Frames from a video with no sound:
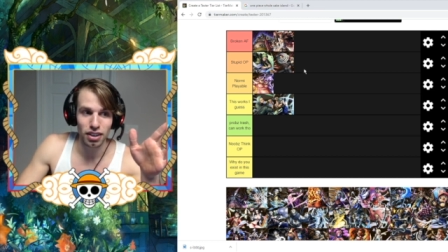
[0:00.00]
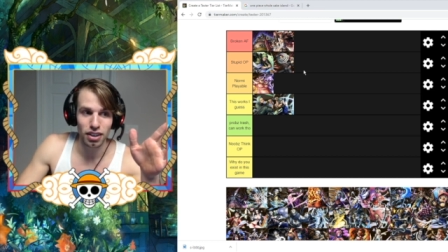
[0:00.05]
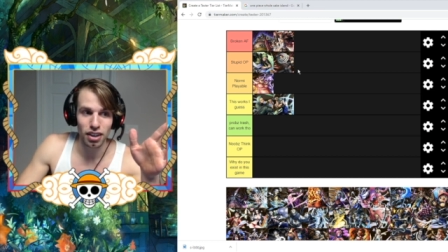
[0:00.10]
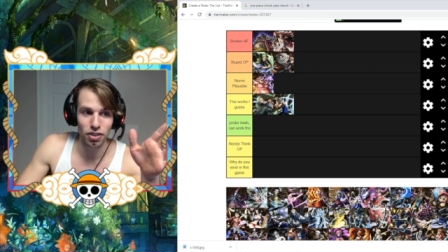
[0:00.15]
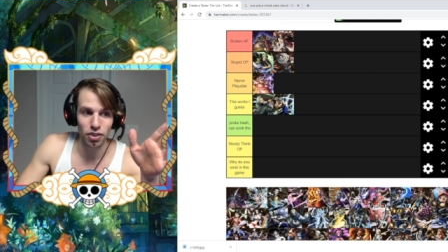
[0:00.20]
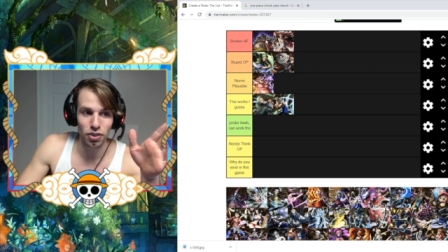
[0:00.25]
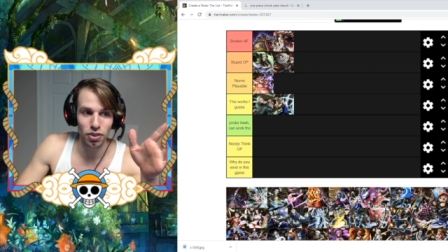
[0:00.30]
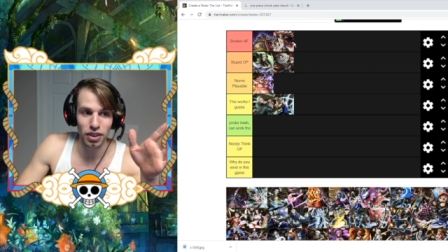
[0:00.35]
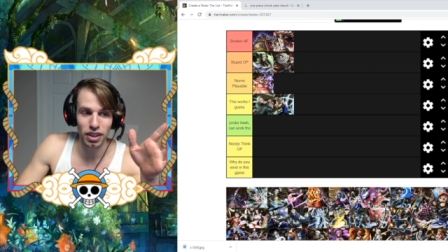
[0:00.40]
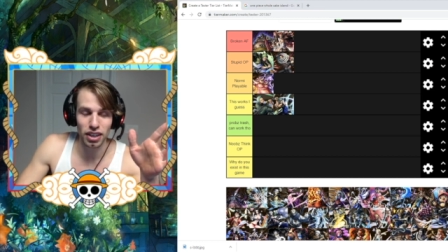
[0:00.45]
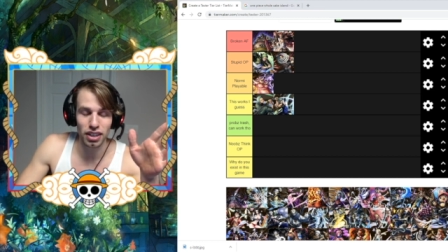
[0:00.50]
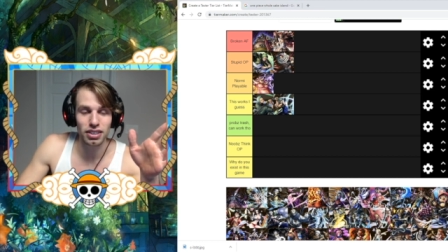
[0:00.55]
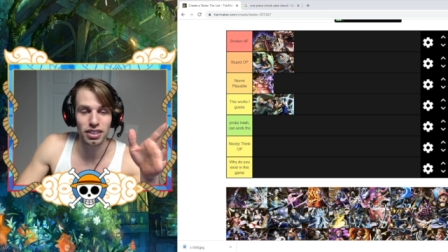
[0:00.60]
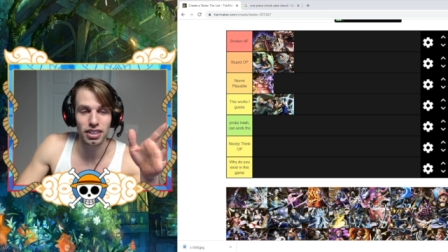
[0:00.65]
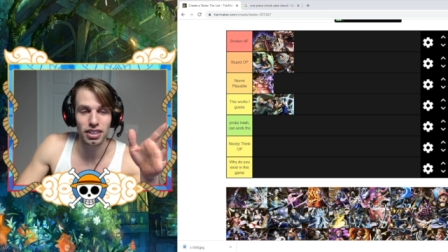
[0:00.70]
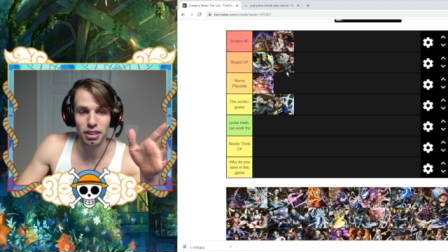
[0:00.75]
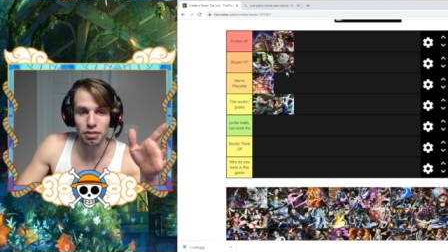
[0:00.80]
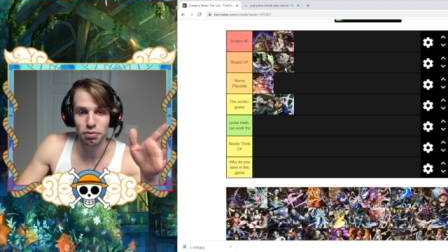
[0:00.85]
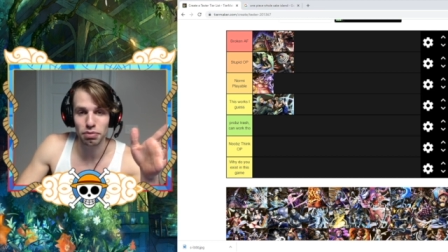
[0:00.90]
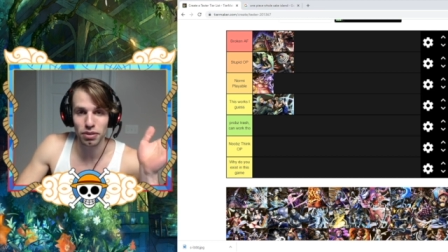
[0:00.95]
Everyone else
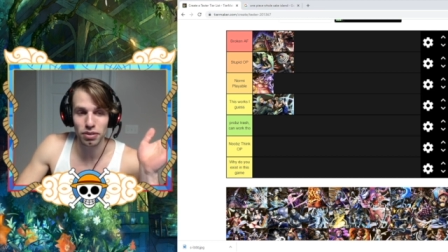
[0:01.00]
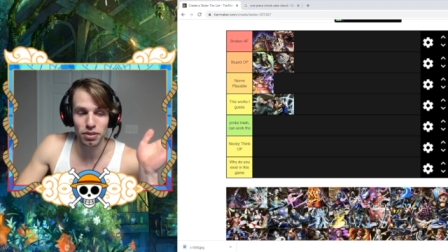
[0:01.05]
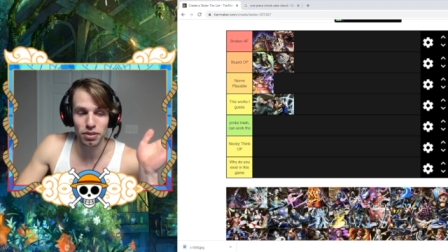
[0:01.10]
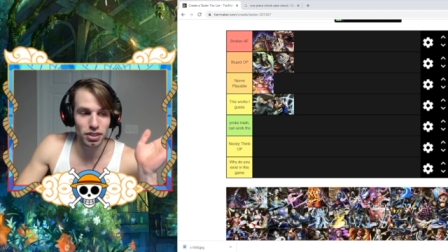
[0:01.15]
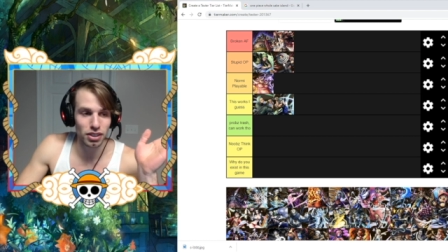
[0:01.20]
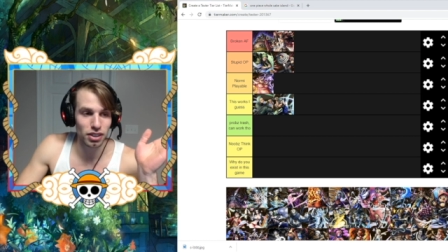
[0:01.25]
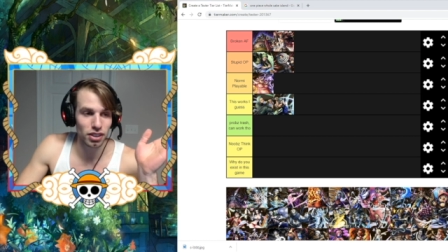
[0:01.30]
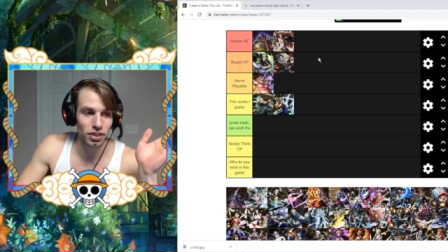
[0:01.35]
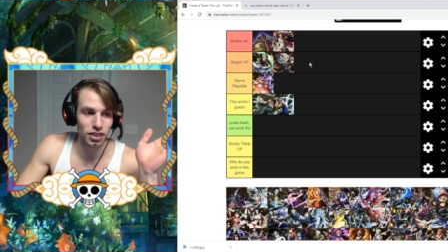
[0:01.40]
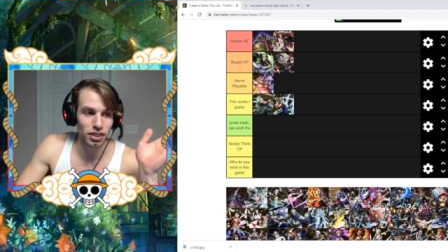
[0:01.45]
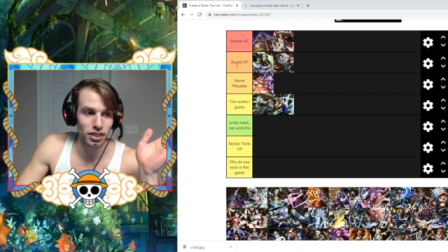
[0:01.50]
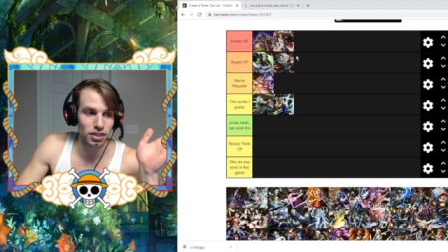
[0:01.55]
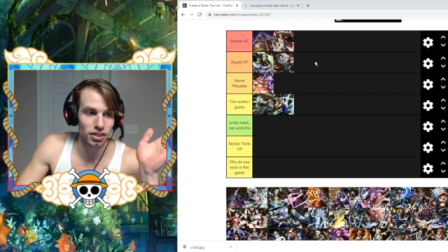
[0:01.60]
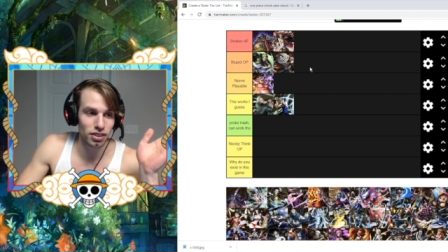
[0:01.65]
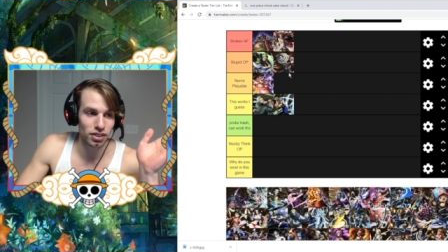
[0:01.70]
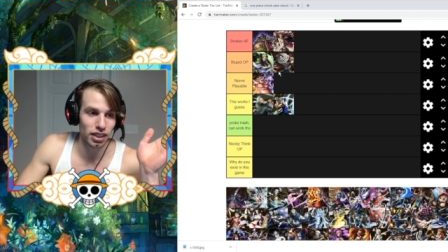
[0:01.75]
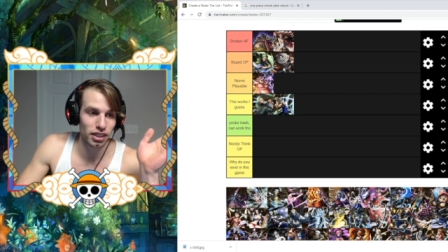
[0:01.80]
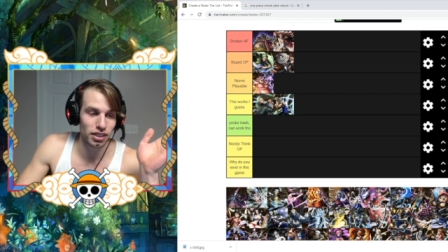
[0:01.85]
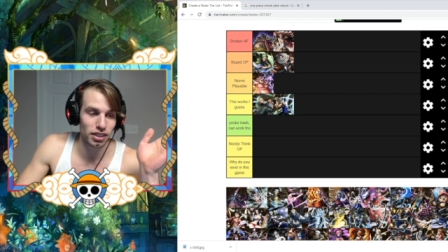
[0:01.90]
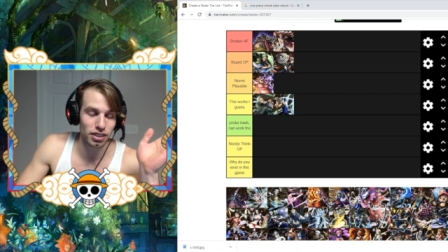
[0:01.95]
he can pretty much deal with,
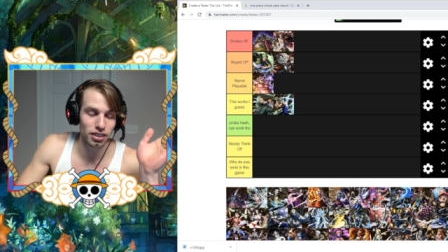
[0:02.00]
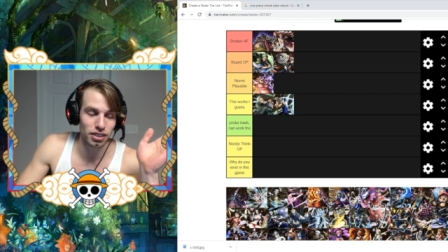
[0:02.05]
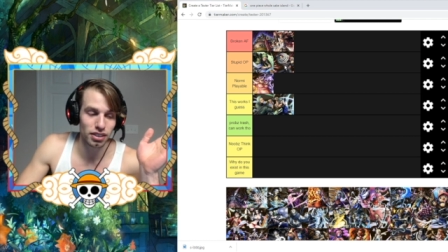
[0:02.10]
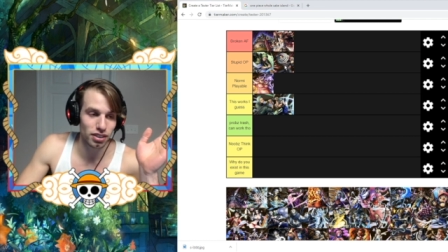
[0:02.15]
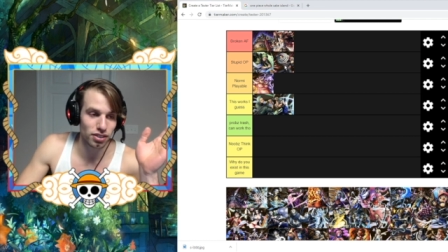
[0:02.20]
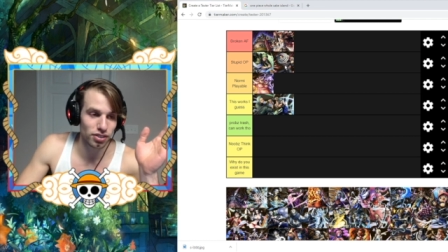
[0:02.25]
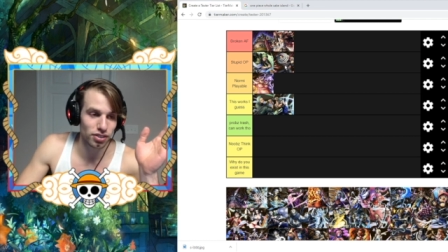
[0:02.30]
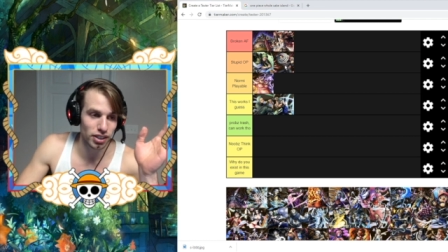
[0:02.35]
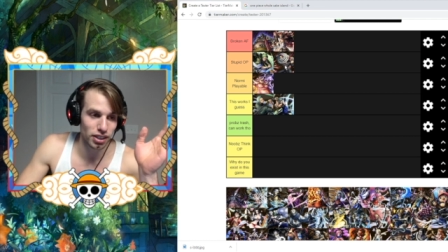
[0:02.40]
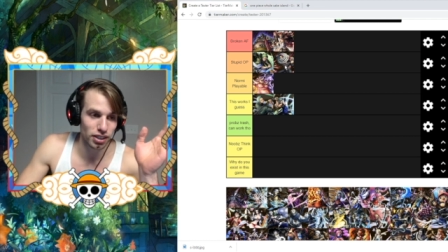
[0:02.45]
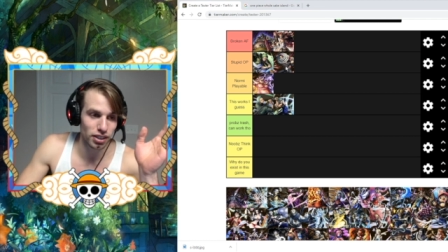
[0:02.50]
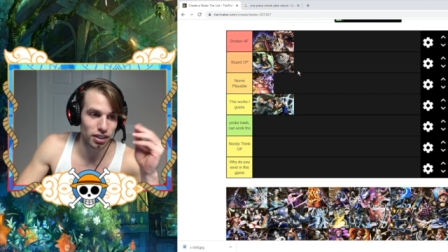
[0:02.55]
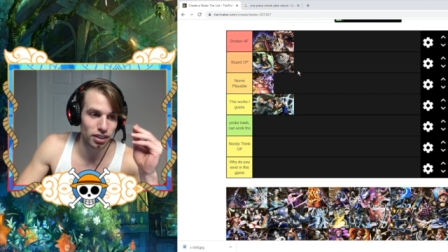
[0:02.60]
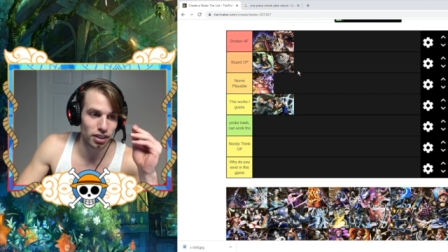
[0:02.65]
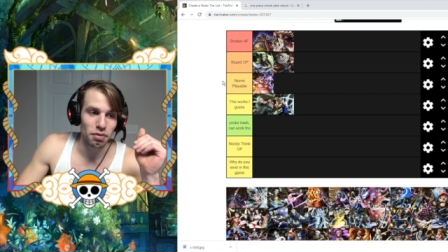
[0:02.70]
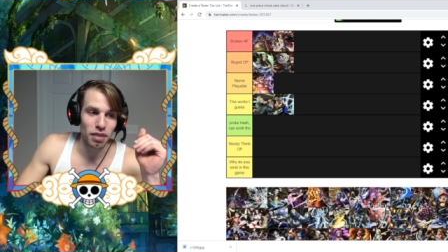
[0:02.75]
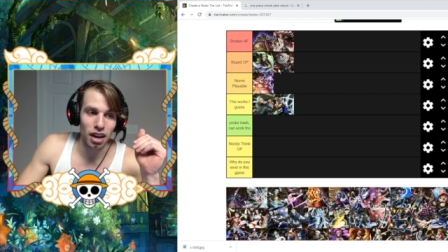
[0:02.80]
so yes, he's still really good.